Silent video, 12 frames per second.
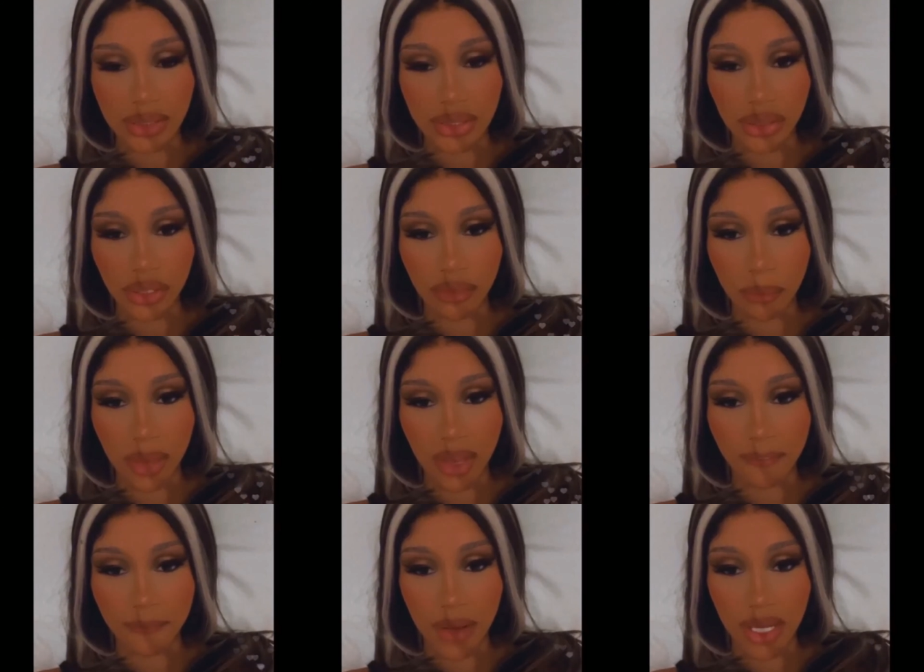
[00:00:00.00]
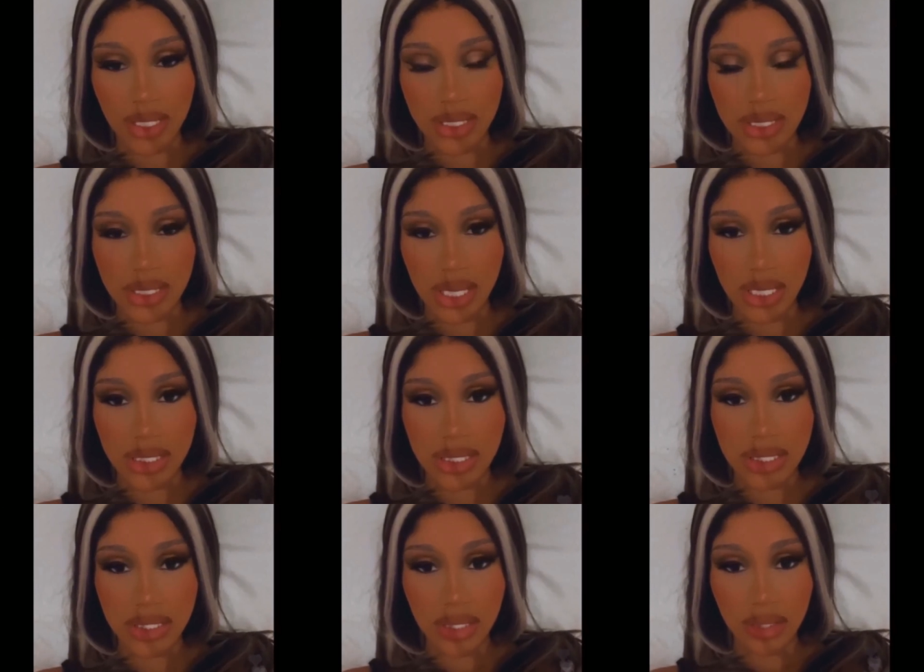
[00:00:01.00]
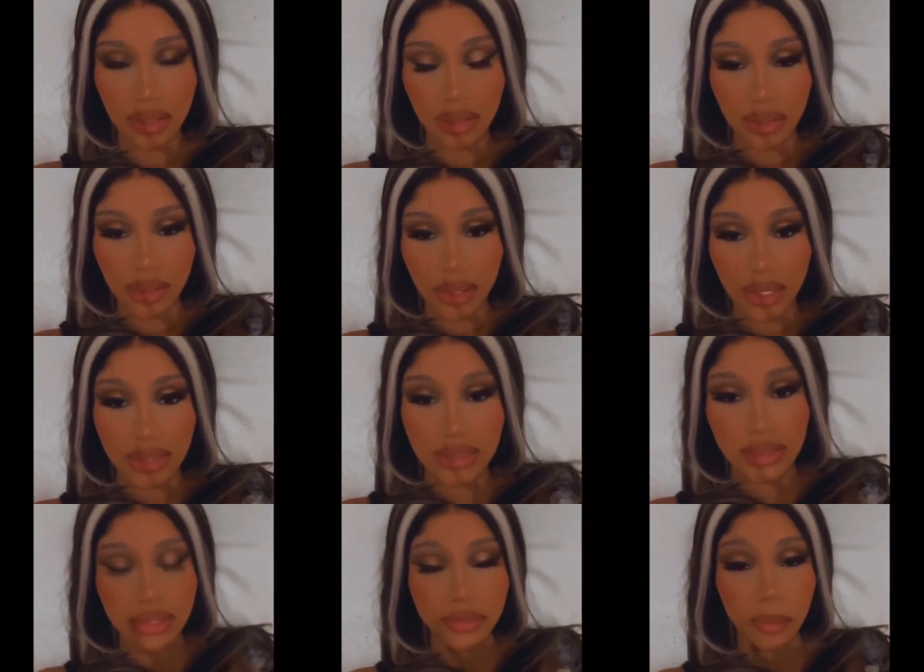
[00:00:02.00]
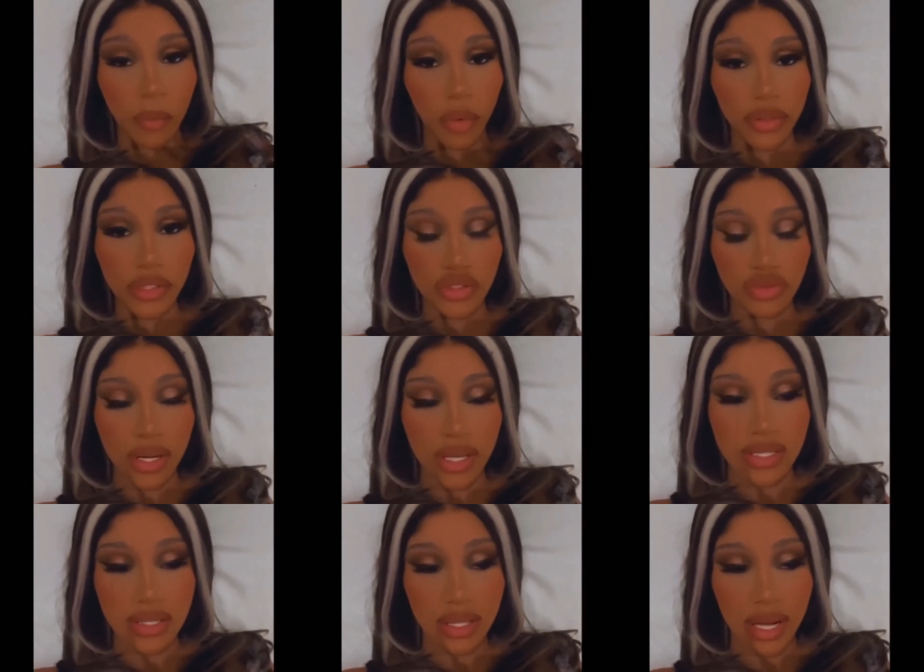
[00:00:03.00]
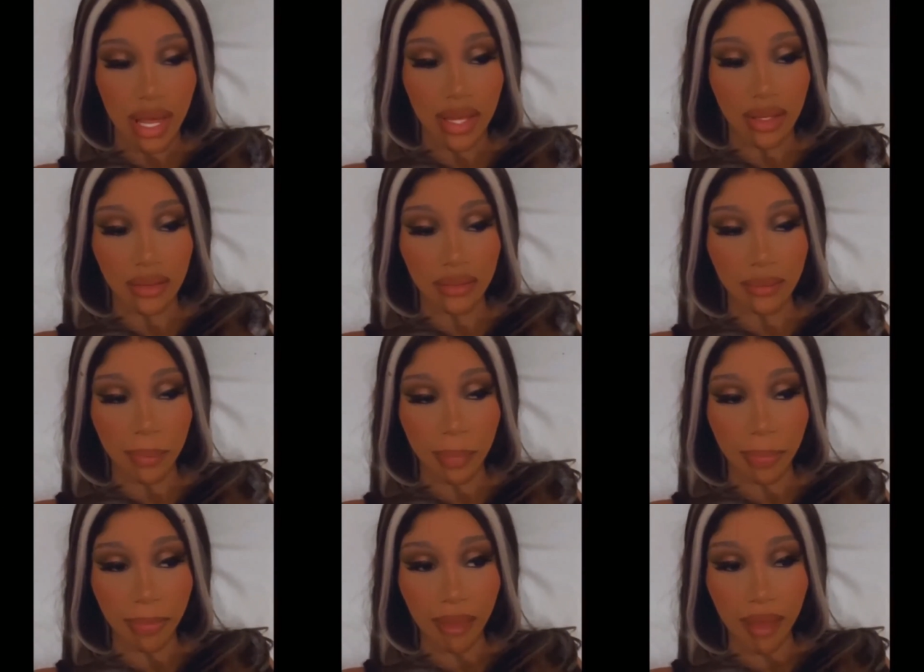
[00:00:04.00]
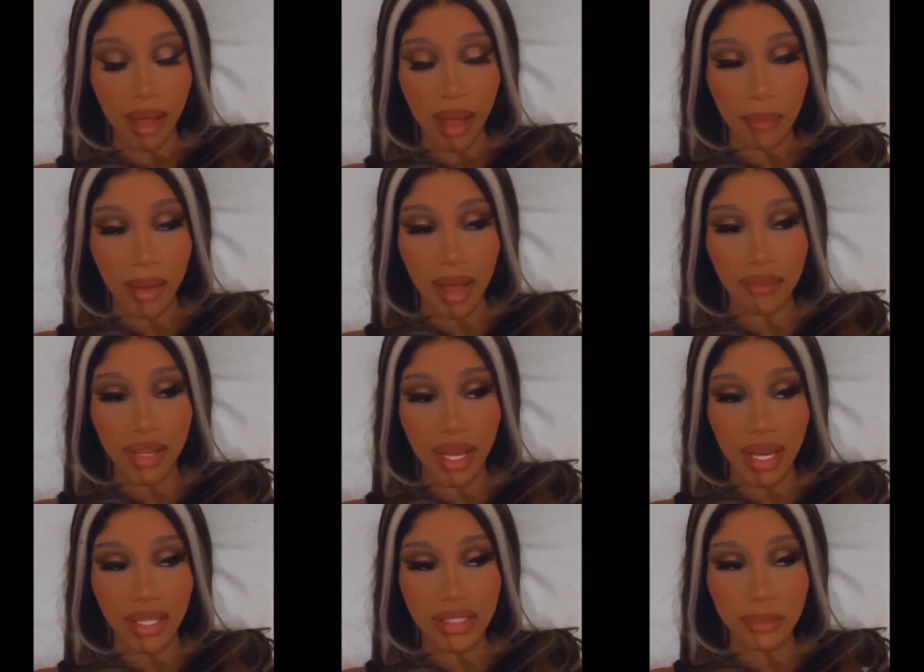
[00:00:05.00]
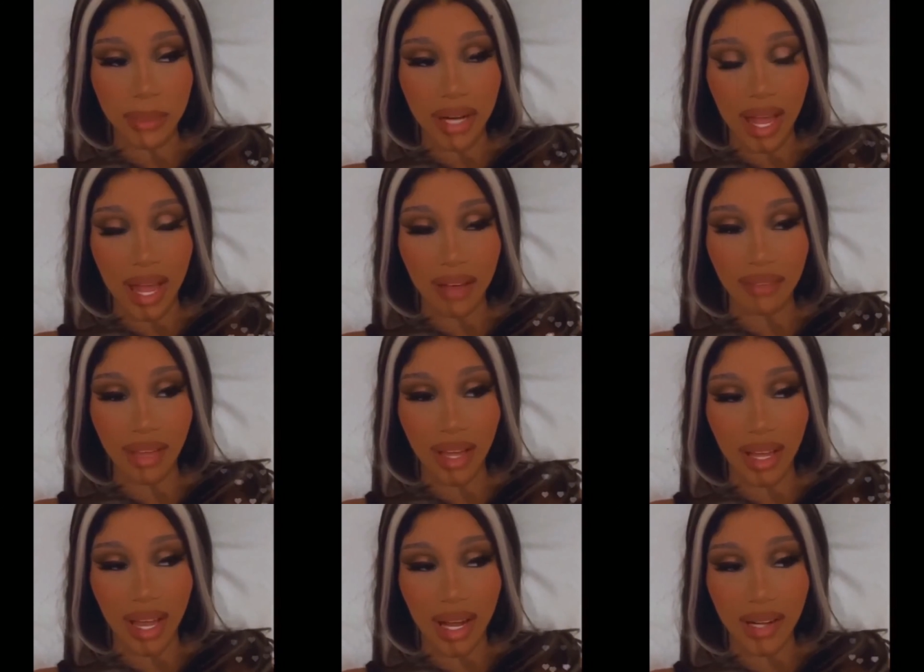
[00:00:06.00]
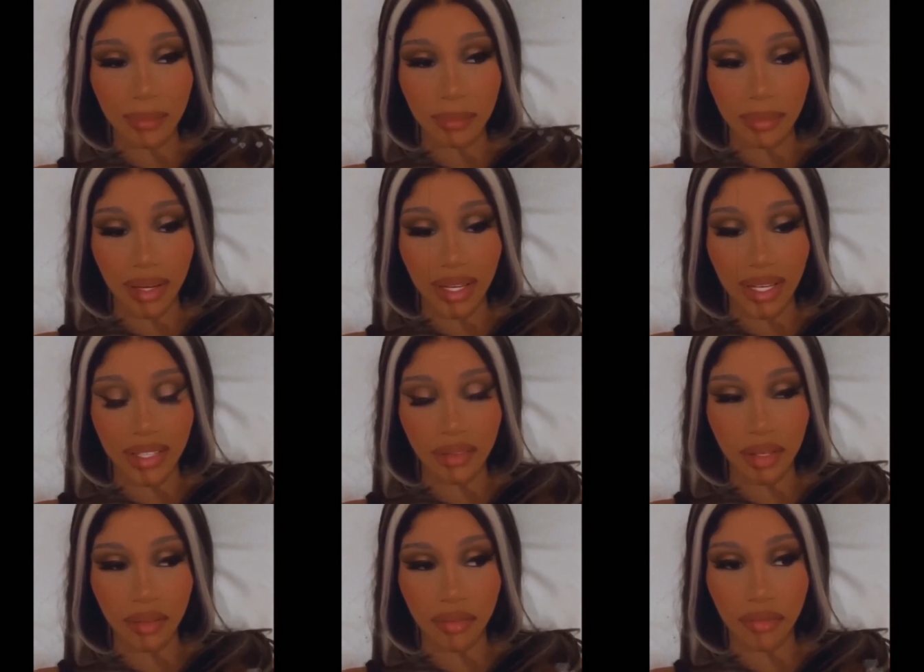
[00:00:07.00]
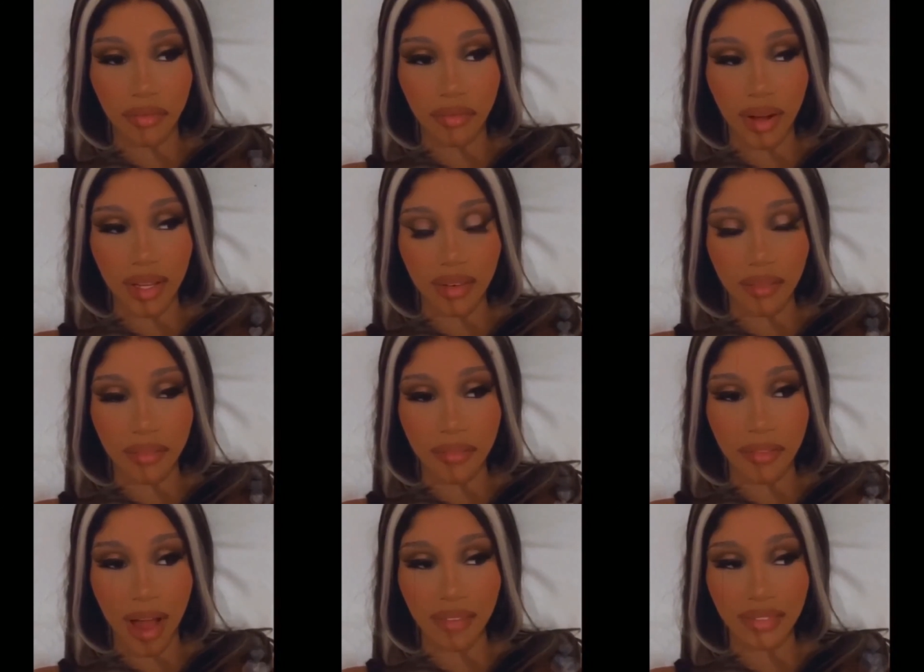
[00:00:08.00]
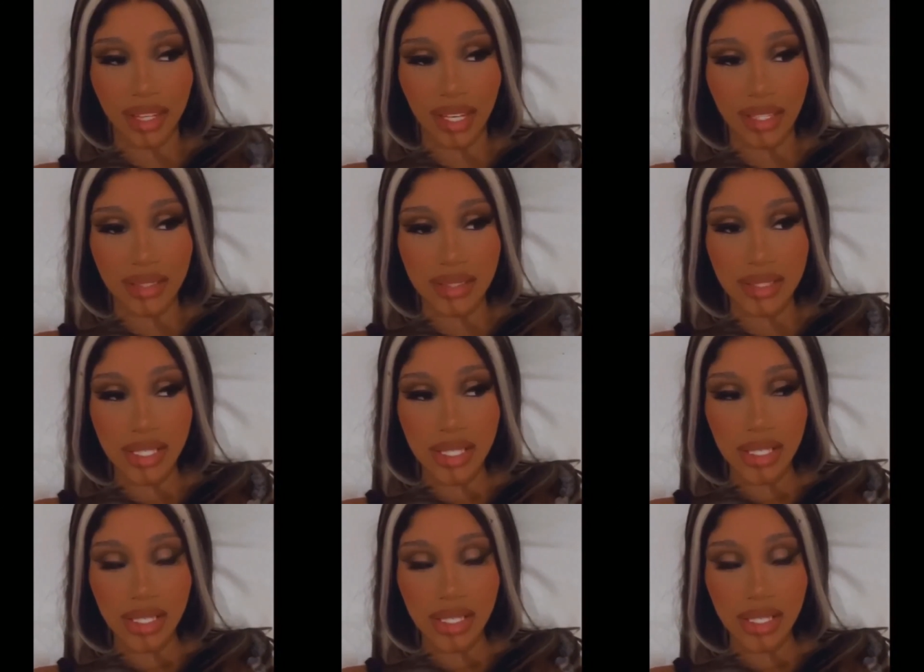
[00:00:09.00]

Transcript: That shouldn't even make fucking sense. It's it's from all the stress. Like I've been having headaches, but I have I ain't had a, a headache in fucking five days.